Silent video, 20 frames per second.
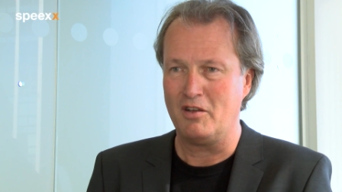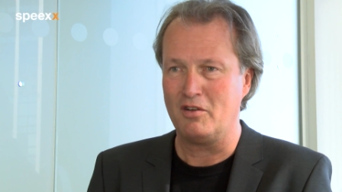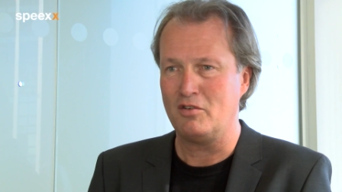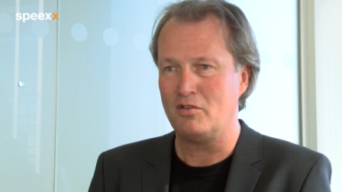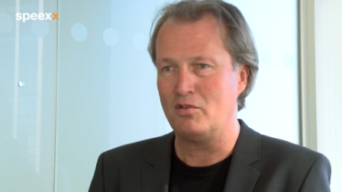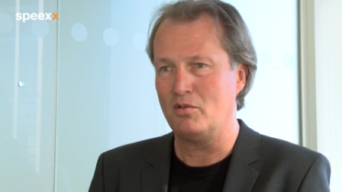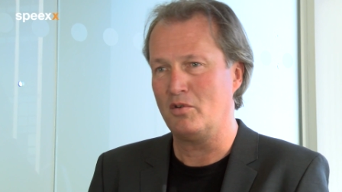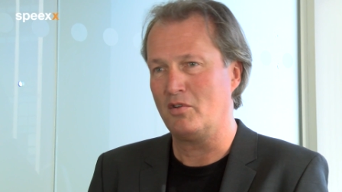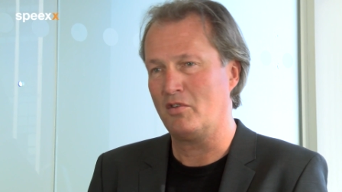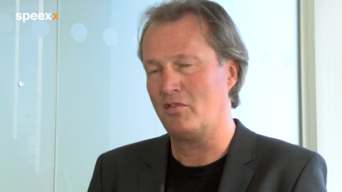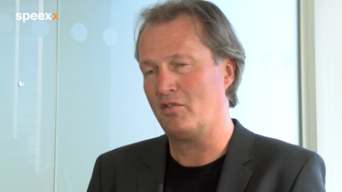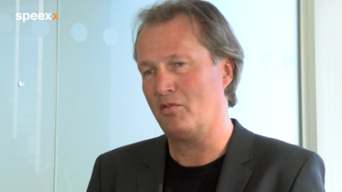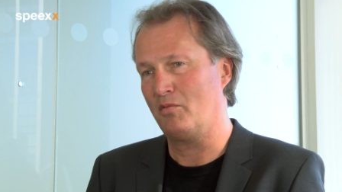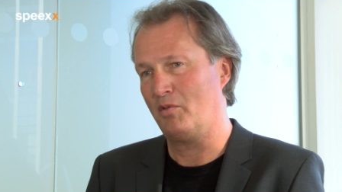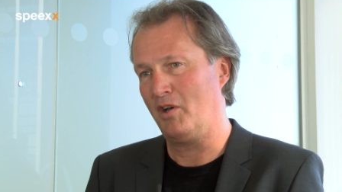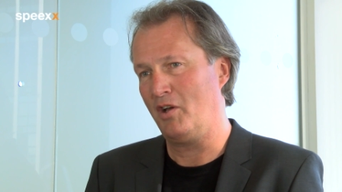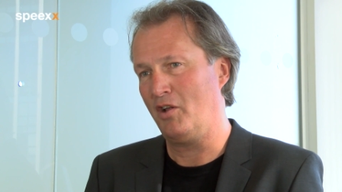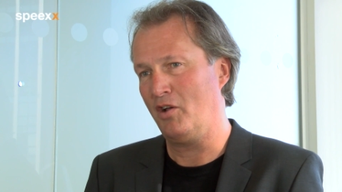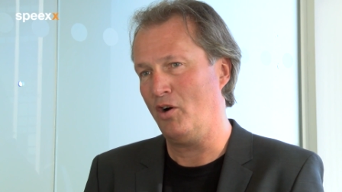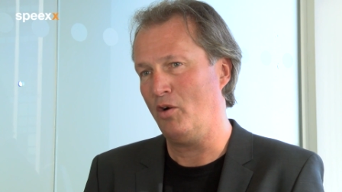can do is to
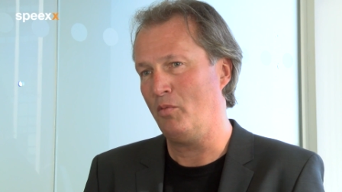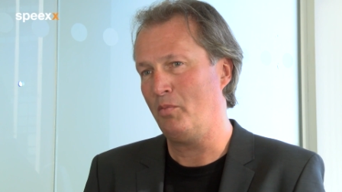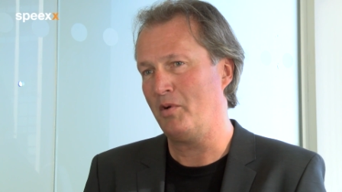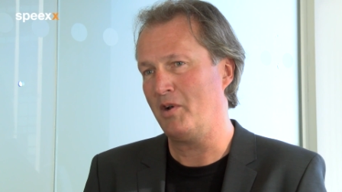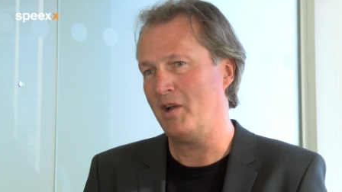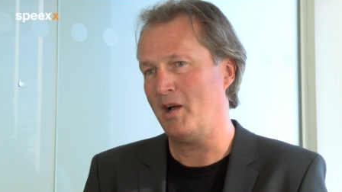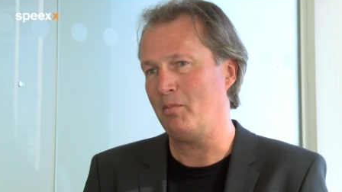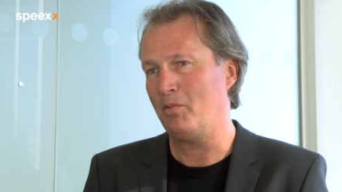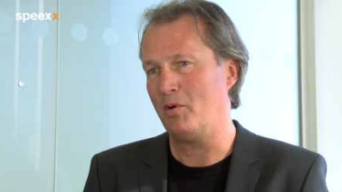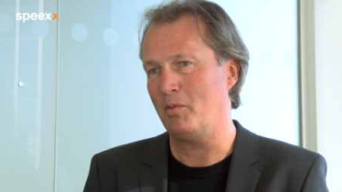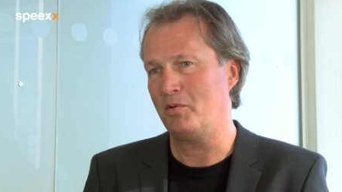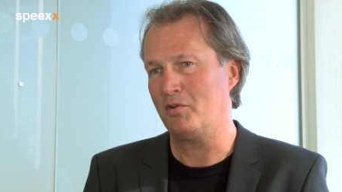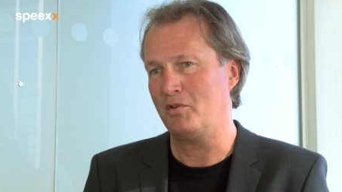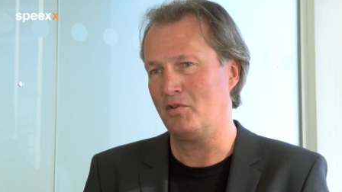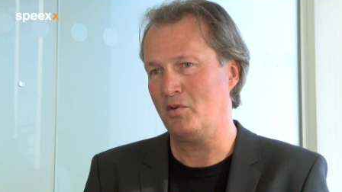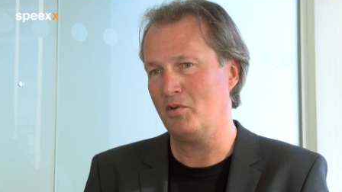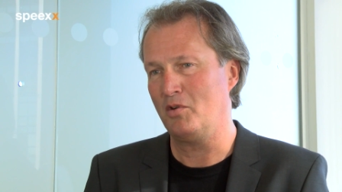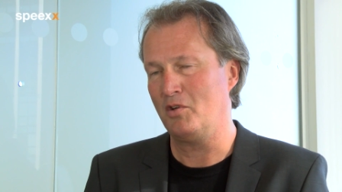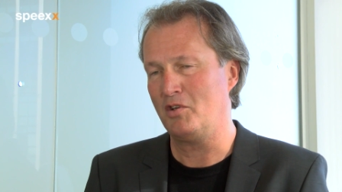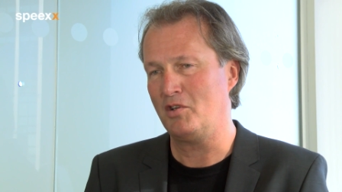really open up
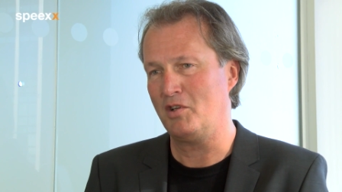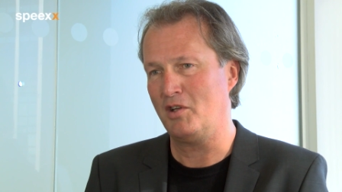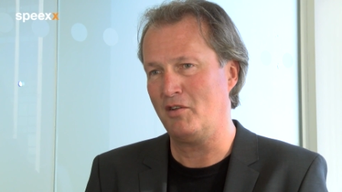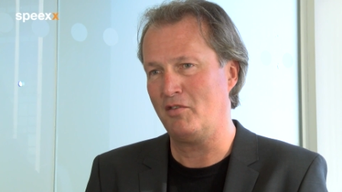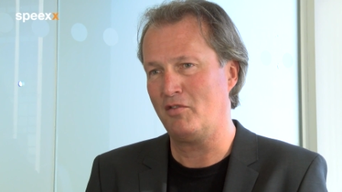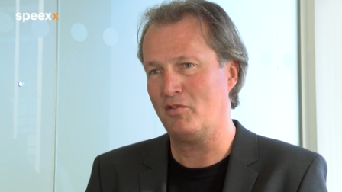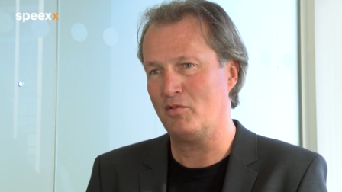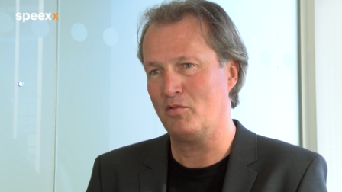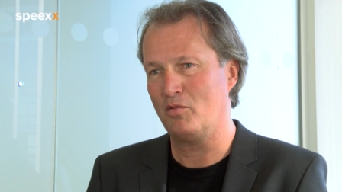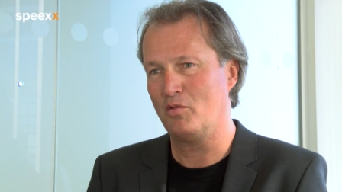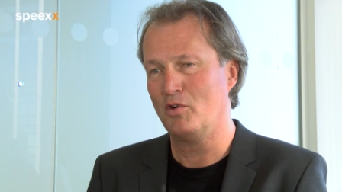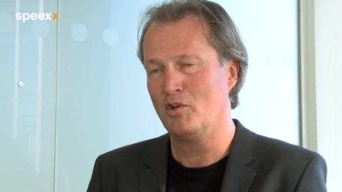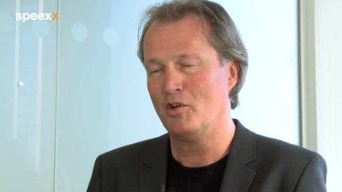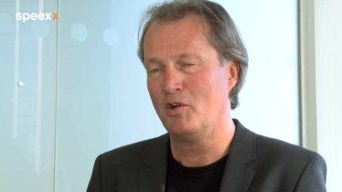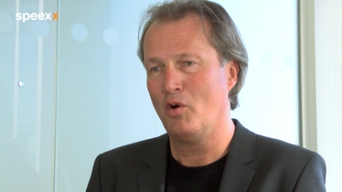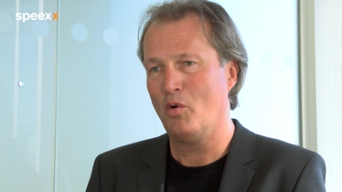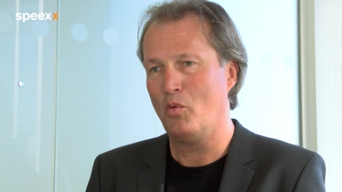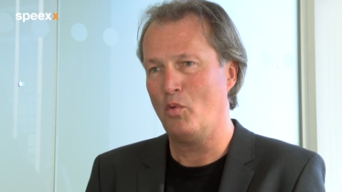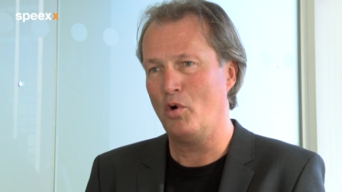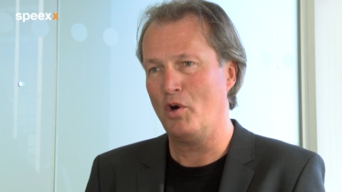opportunities to
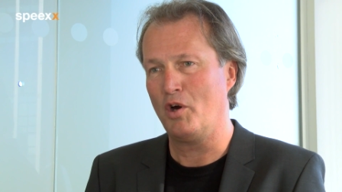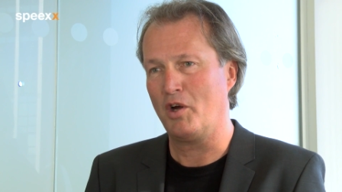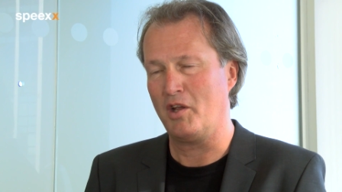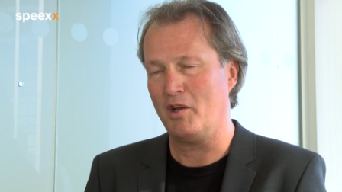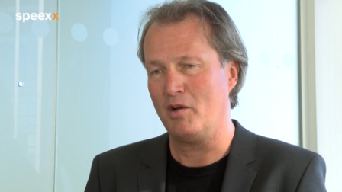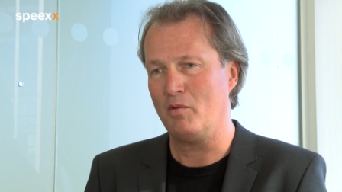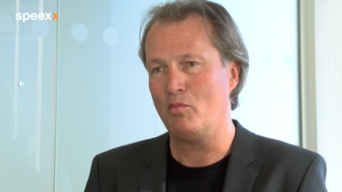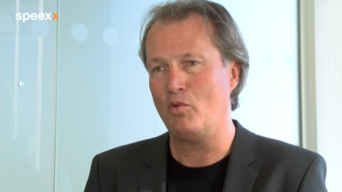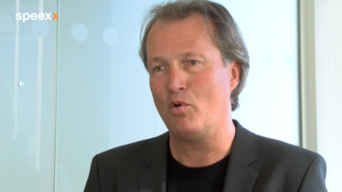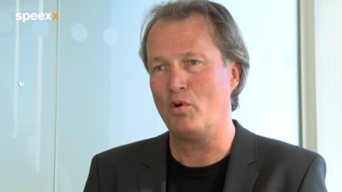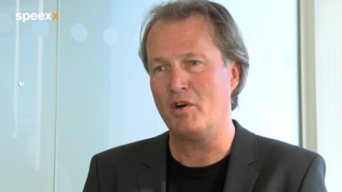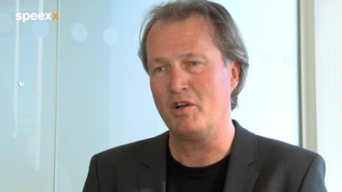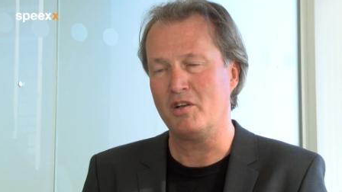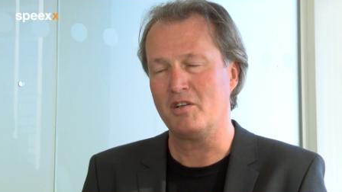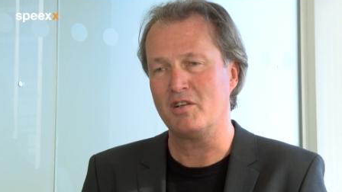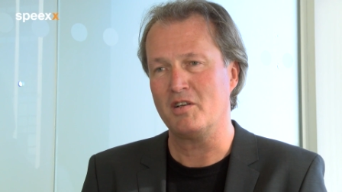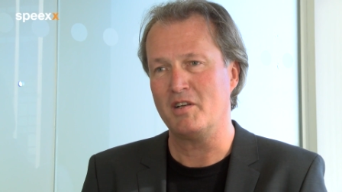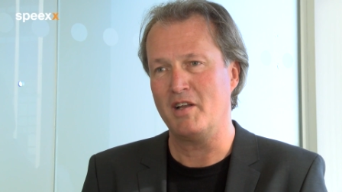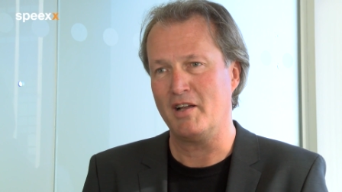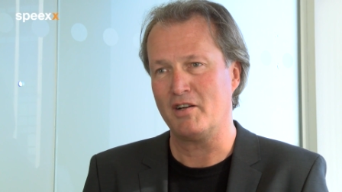work in a more
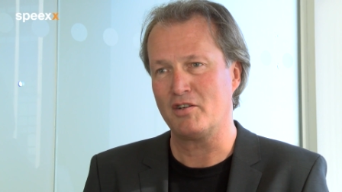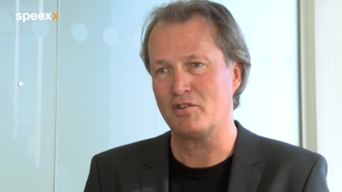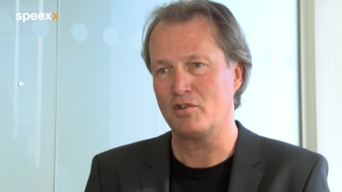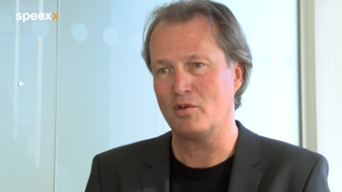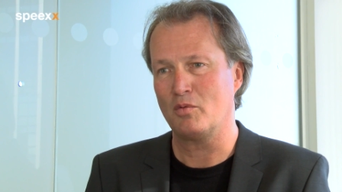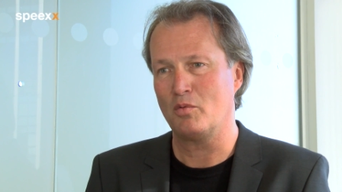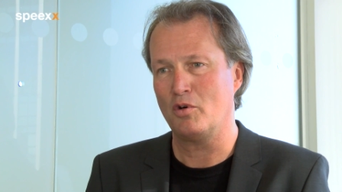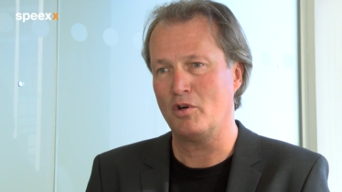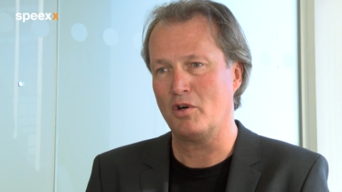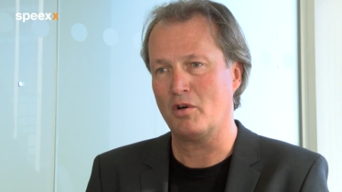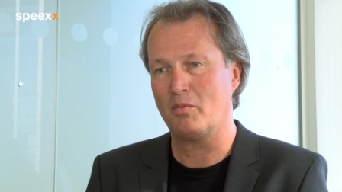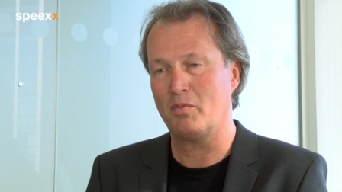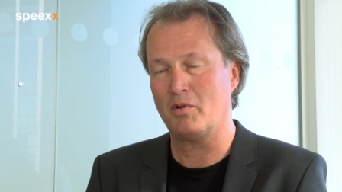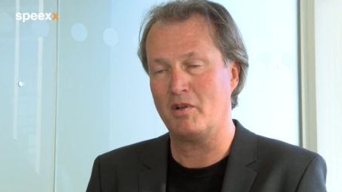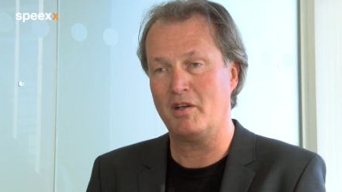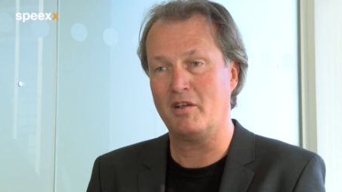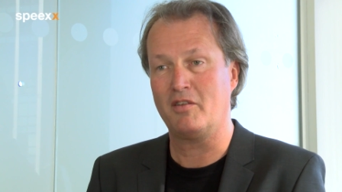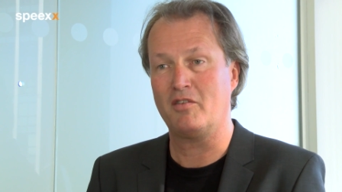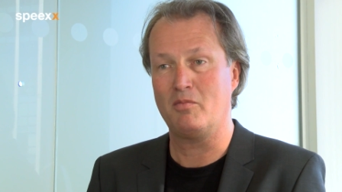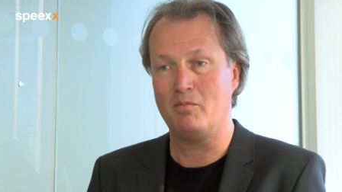international
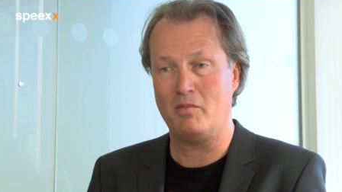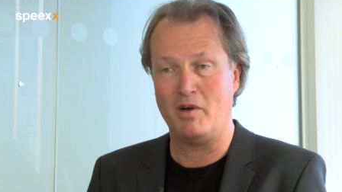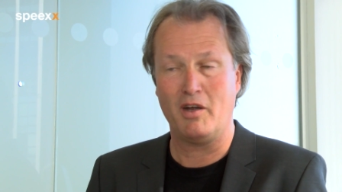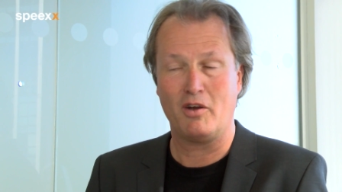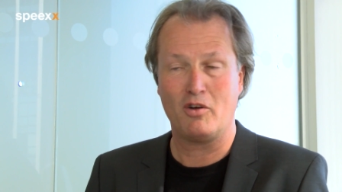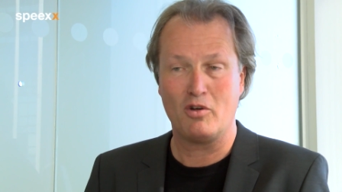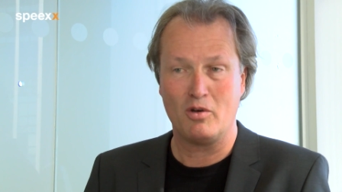workplace. In my